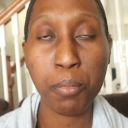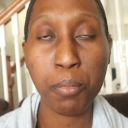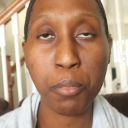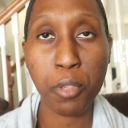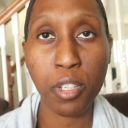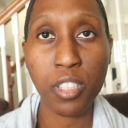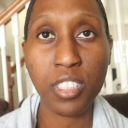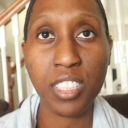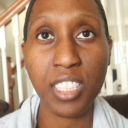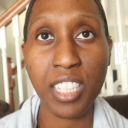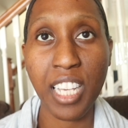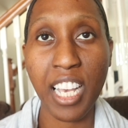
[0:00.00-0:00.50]
a
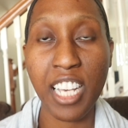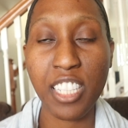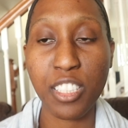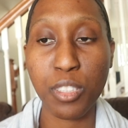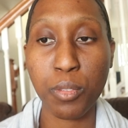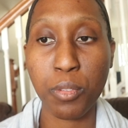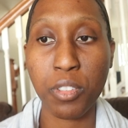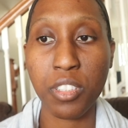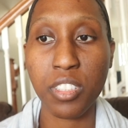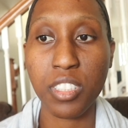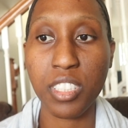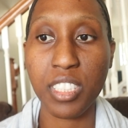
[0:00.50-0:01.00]
person has
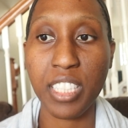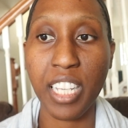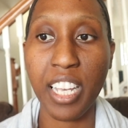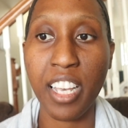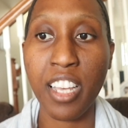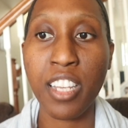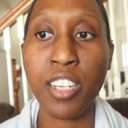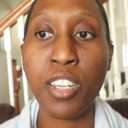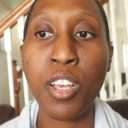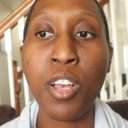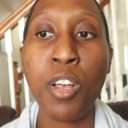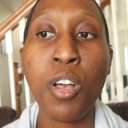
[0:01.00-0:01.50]
to
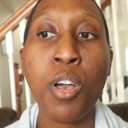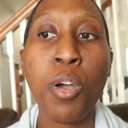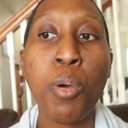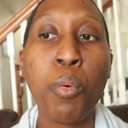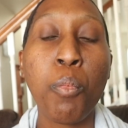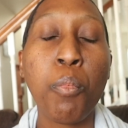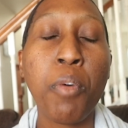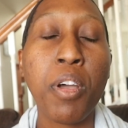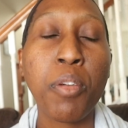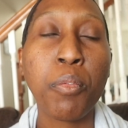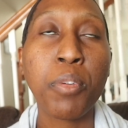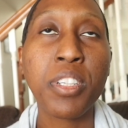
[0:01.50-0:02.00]
understand.
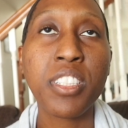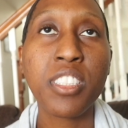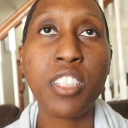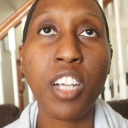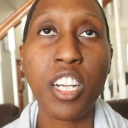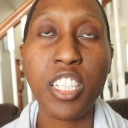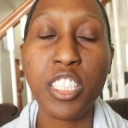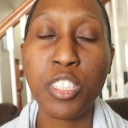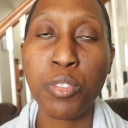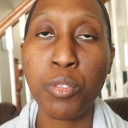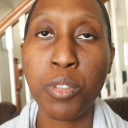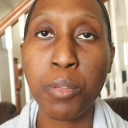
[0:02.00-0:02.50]
When we
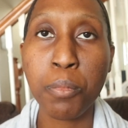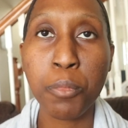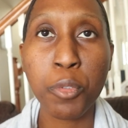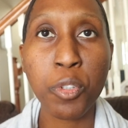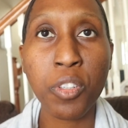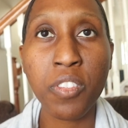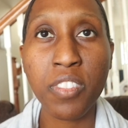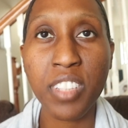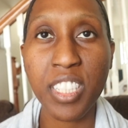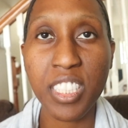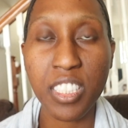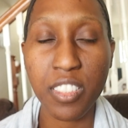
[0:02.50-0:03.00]
start to
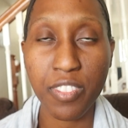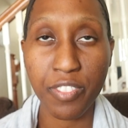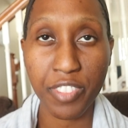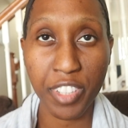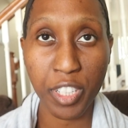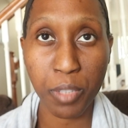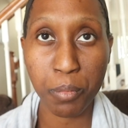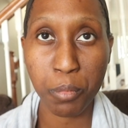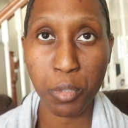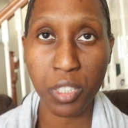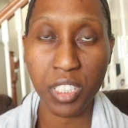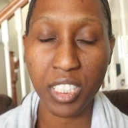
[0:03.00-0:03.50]
remove these
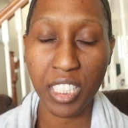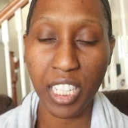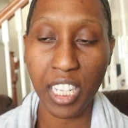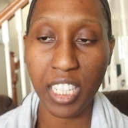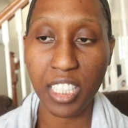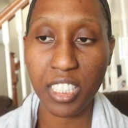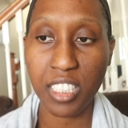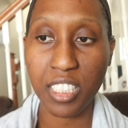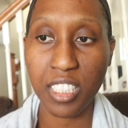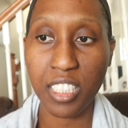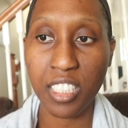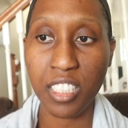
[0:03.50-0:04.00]
fear
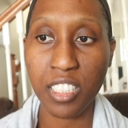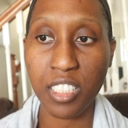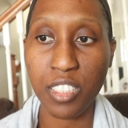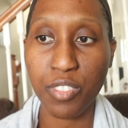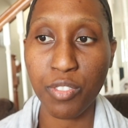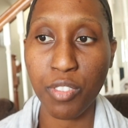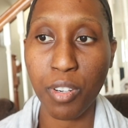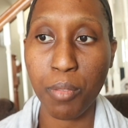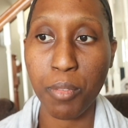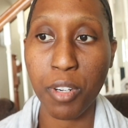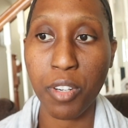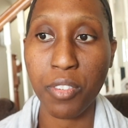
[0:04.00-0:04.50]
projections
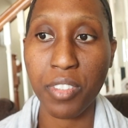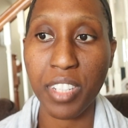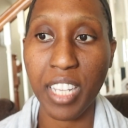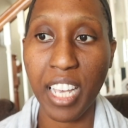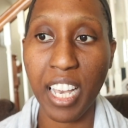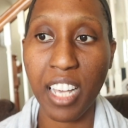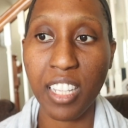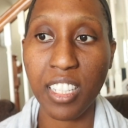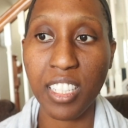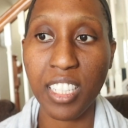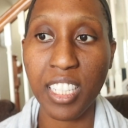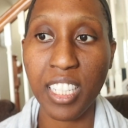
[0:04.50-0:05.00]
from our
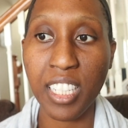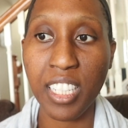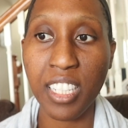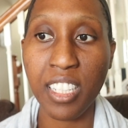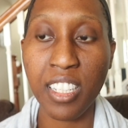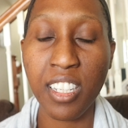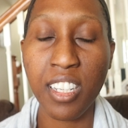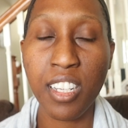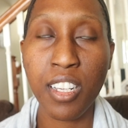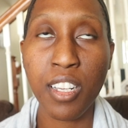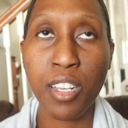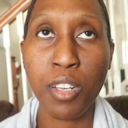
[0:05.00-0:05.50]

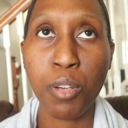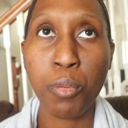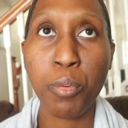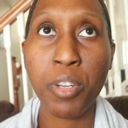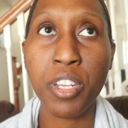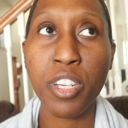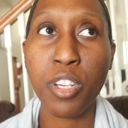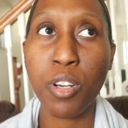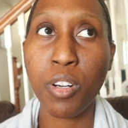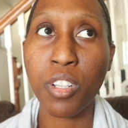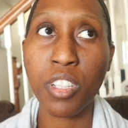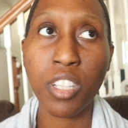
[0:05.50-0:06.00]
reality,
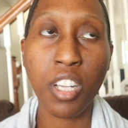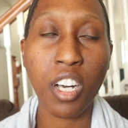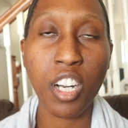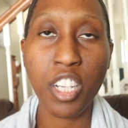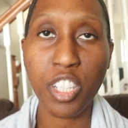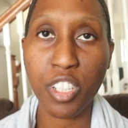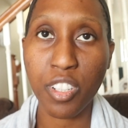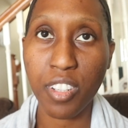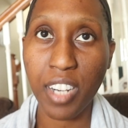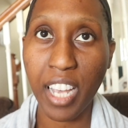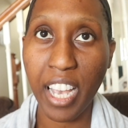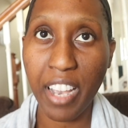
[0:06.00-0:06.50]
we no
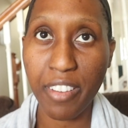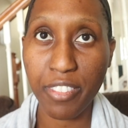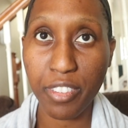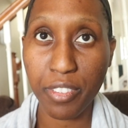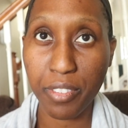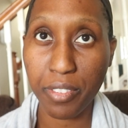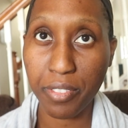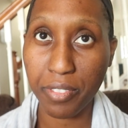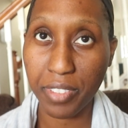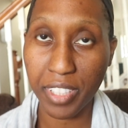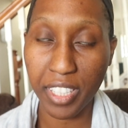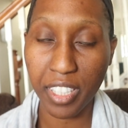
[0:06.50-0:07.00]
longer have
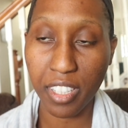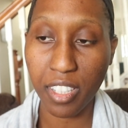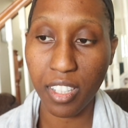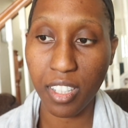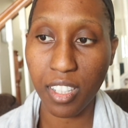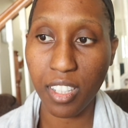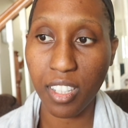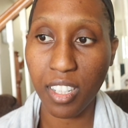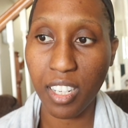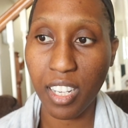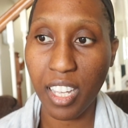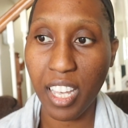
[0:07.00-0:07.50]
the
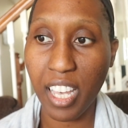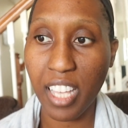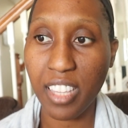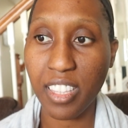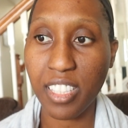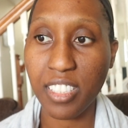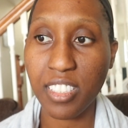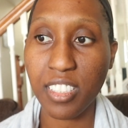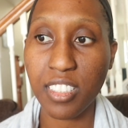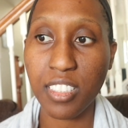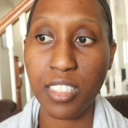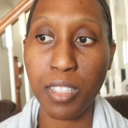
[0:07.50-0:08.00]
fear. And
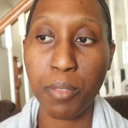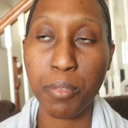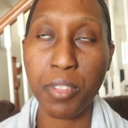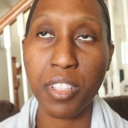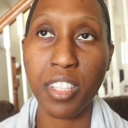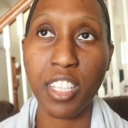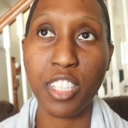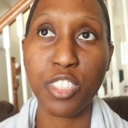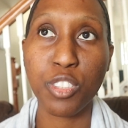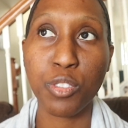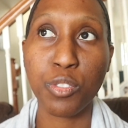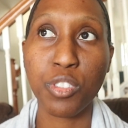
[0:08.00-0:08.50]
this is
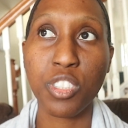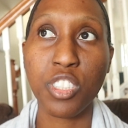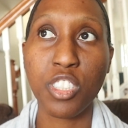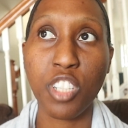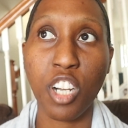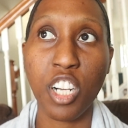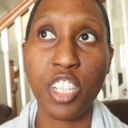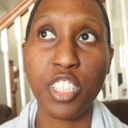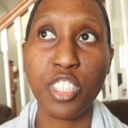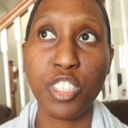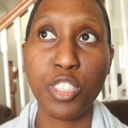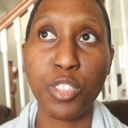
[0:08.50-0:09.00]
something that you'll
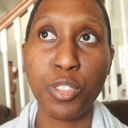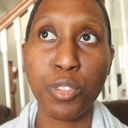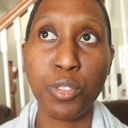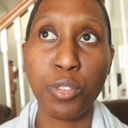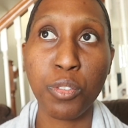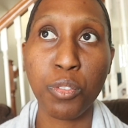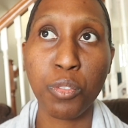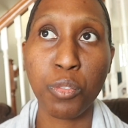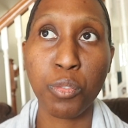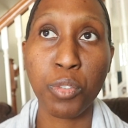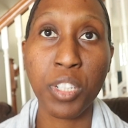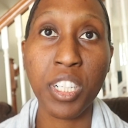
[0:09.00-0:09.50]
start
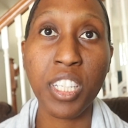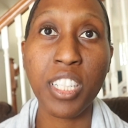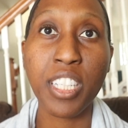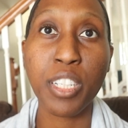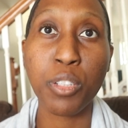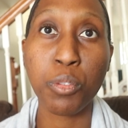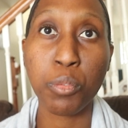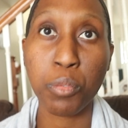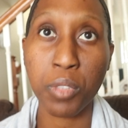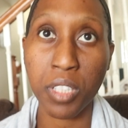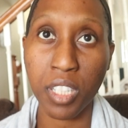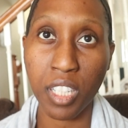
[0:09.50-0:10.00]
to
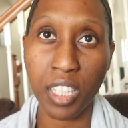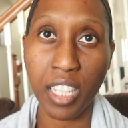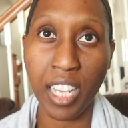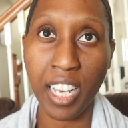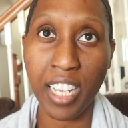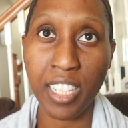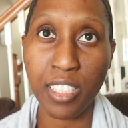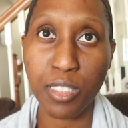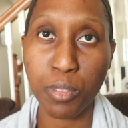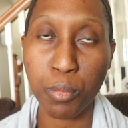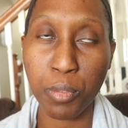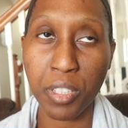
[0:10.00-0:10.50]
really
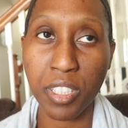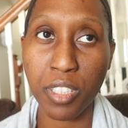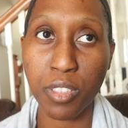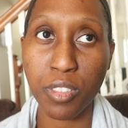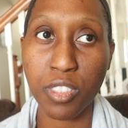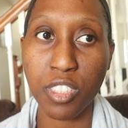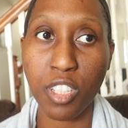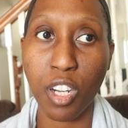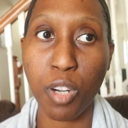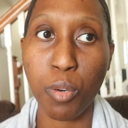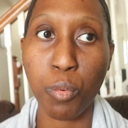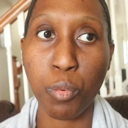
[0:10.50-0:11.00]
realize when you
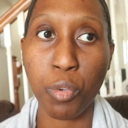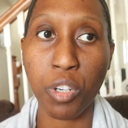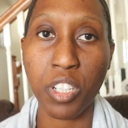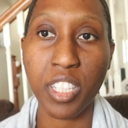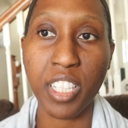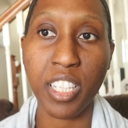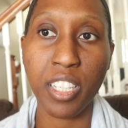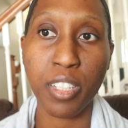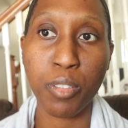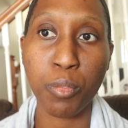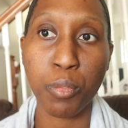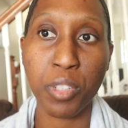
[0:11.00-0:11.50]
start
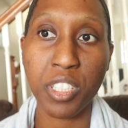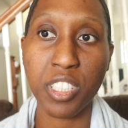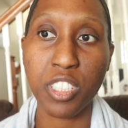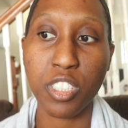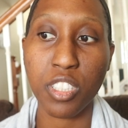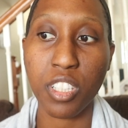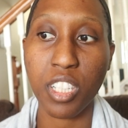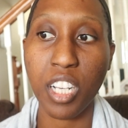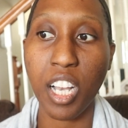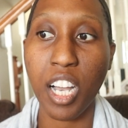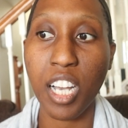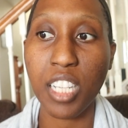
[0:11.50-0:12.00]
working
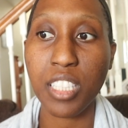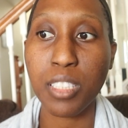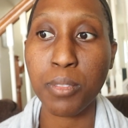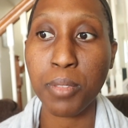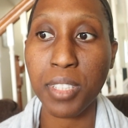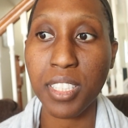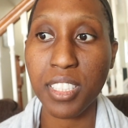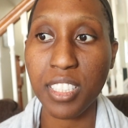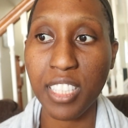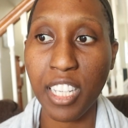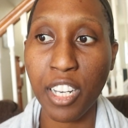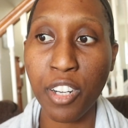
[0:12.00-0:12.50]
with your
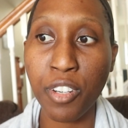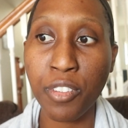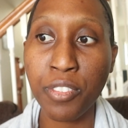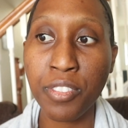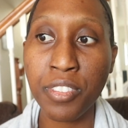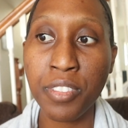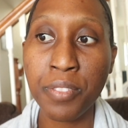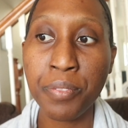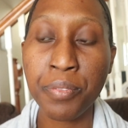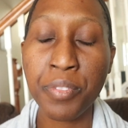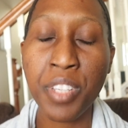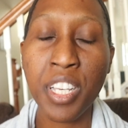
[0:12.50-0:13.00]
cosmic self.